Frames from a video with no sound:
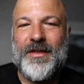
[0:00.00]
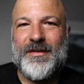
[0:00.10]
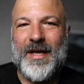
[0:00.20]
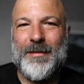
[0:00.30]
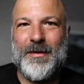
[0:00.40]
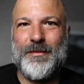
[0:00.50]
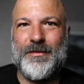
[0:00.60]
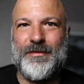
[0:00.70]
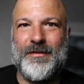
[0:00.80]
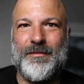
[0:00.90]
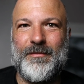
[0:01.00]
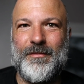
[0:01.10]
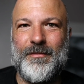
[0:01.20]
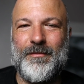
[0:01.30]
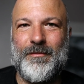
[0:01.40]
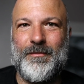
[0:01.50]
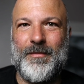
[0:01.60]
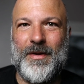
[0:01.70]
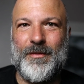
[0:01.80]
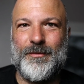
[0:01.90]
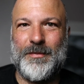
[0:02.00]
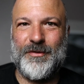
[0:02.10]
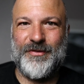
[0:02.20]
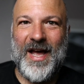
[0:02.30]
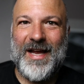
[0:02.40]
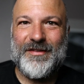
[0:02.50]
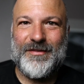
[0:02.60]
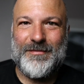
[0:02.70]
of the time it was precise,